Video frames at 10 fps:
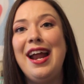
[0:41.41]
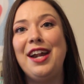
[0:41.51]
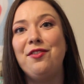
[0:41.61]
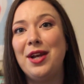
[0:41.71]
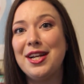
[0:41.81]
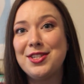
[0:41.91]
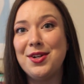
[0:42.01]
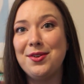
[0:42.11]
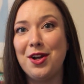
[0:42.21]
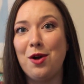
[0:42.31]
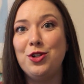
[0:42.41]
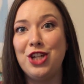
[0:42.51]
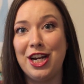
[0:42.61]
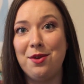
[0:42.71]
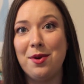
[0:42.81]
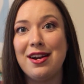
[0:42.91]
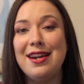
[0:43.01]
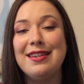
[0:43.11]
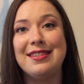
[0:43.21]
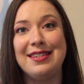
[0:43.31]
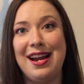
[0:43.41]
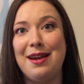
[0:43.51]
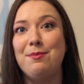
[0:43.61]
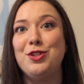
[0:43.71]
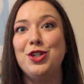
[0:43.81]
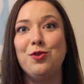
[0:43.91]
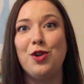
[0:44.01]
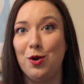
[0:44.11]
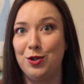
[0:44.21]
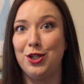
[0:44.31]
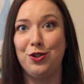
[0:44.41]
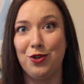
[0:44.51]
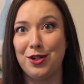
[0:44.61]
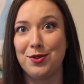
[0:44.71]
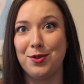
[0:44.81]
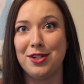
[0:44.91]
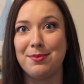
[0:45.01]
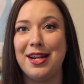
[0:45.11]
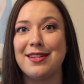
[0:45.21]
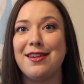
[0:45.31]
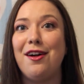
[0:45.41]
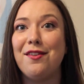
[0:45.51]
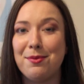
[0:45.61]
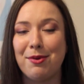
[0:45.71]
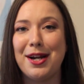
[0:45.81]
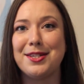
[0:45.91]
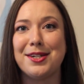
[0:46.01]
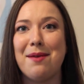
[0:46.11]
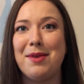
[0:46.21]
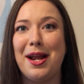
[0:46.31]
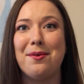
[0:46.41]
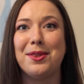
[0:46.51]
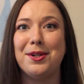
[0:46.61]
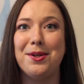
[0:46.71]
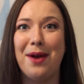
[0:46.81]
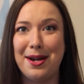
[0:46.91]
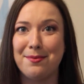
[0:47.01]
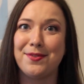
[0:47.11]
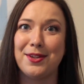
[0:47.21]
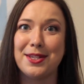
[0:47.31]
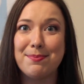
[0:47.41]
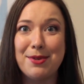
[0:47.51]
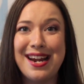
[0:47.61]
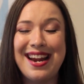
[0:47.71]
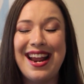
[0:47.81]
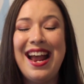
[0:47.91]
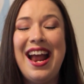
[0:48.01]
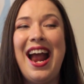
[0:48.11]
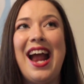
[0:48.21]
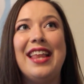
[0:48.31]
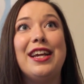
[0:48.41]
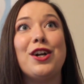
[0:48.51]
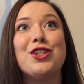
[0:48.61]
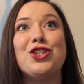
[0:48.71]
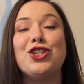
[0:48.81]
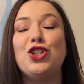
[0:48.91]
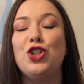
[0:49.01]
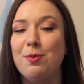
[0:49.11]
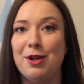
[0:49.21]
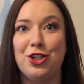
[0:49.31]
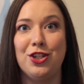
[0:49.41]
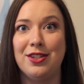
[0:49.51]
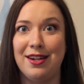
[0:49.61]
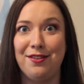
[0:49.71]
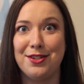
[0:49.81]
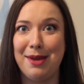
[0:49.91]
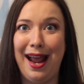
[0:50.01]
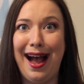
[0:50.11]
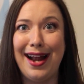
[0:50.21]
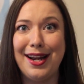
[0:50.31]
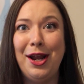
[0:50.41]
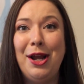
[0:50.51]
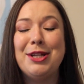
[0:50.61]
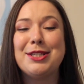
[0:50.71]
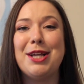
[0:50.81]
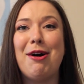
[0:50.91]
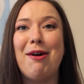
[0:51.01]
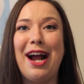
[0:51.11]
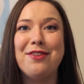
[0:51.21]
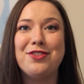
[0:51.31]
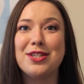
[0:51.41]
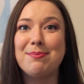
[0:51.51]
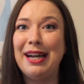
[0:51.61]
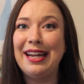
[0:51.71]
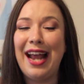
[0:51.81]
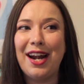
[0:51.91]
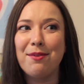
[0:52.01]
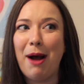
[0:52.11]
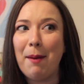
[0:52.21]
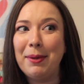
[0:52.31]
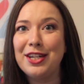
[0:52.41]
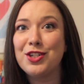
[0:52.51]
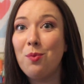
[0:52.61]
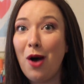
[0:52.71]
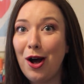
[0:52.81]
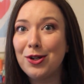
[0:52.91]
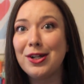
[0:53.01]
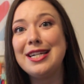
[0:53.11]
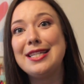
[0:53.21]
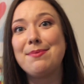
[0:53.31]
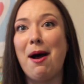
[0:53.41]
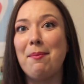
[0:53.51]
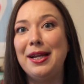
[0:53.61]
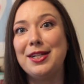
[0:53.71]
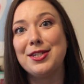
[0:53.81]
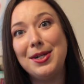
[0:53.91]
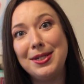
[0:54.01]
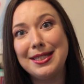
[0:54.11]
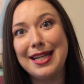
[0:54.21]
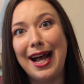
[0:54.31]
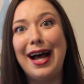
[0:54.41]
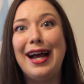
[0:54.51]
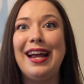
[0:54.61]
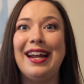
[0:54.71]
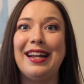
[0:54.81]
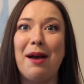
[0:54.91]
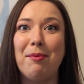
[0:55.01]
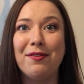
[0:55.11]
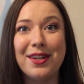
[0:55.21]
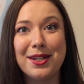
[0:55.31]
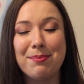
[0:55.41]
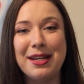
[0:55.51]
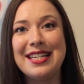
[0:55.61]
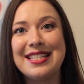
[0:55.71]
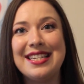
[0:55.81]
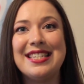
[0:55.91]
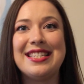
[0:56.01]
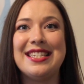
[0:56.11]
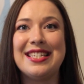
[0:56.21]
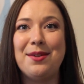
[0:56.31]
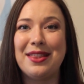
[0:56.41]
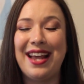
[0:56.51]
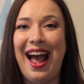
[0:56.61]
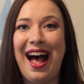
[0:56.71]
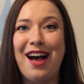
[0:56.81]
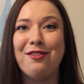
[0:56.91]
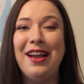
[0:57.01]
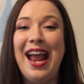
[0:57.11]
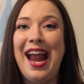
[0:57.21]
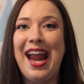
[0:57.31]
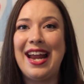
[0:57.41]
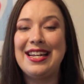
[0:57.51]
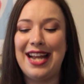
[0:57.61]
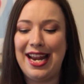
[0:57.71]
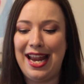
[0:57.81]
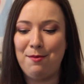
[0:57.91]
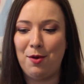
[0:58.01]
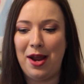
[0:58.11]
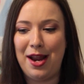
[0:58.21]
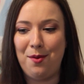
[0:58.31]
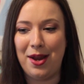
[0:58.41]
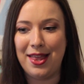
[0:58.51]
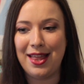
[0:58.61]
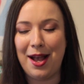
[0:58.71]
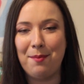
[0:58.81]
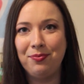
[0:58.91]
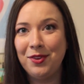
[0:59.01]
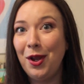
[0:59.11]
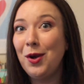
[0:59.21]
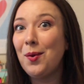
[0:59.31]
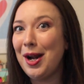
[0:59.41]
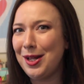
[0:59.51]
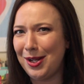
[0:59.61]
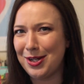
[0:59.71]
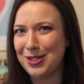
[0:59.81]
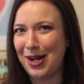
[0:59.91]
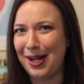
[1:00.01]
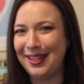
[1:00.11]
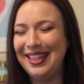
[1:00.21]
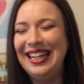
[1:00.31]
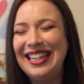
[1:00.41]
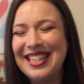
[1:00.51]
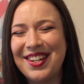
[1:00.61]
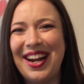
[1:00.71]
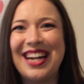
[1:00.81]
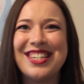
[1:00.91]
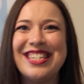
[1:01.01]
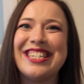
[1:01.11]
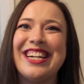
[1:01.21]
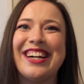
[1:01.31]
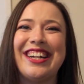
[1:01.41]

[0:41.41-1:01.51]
And if you guys don't know, January is the time to go to the drugstores because all of the brands are coming out with their new items for the spring, and there's just too much good stuff to be had. So I've just been kind of popping into Walgreens, popping into Ulta, and a couple of other places to see what they have, and I came away with quite a large haul. So I actually shared